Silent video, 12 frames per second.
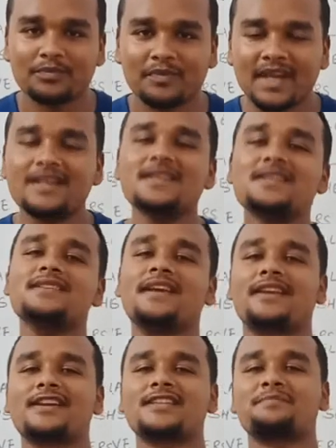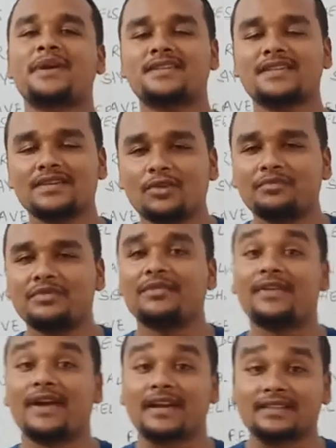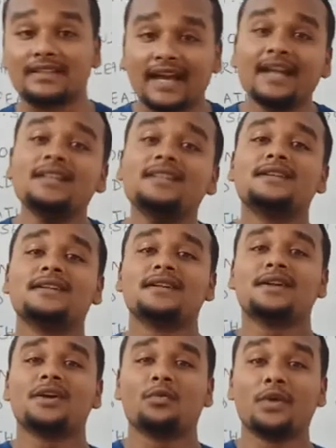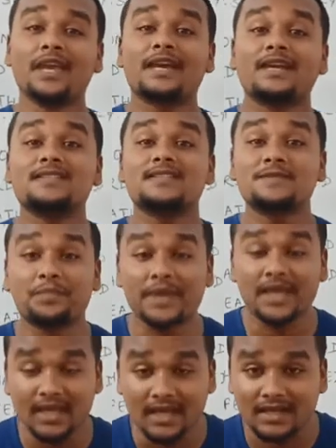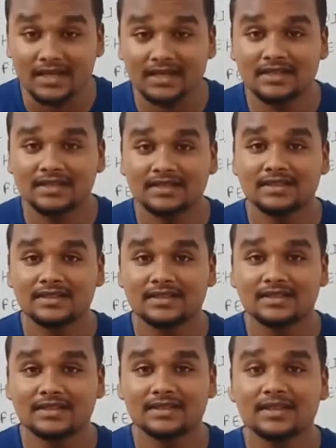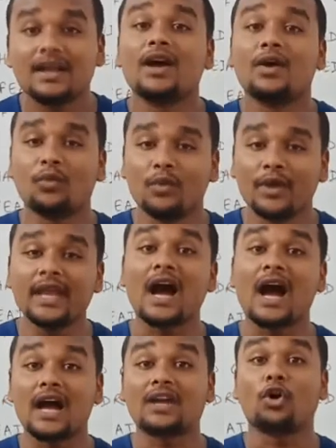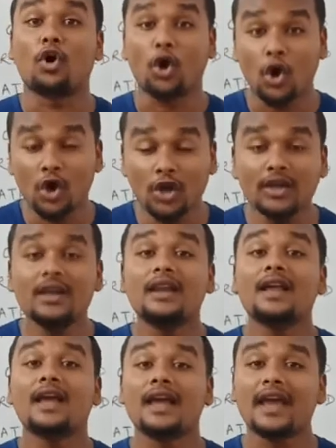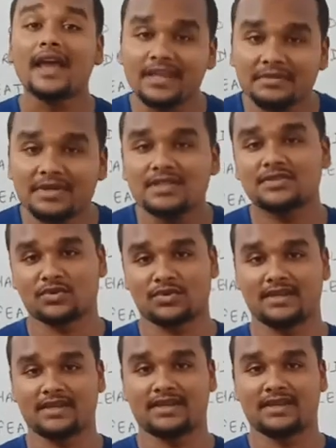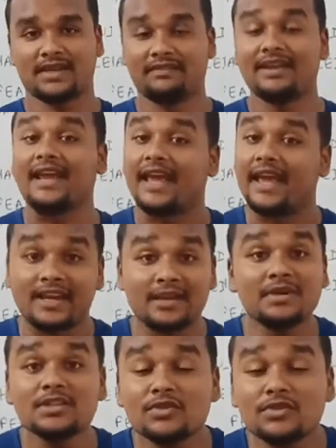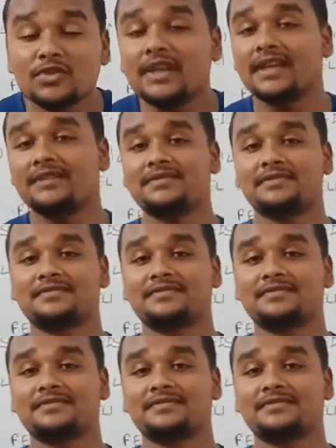It is irrespective of the fact that we can speak. We are all animals only. Even animals also live.